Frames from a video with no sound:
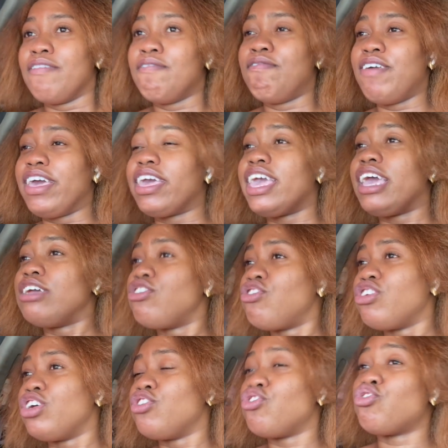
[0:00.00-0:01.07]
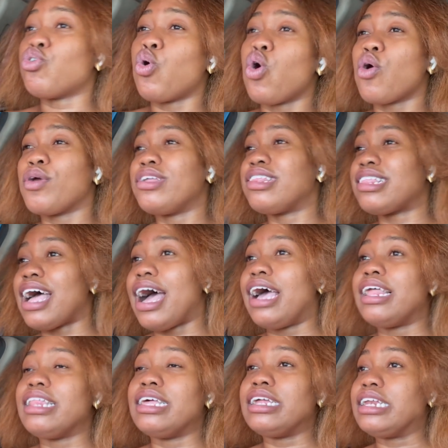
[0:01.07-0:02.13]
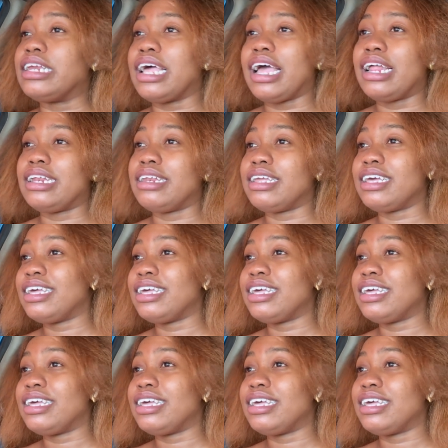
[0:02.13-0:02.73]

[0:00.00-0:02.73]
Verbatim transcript: vacation tourist island and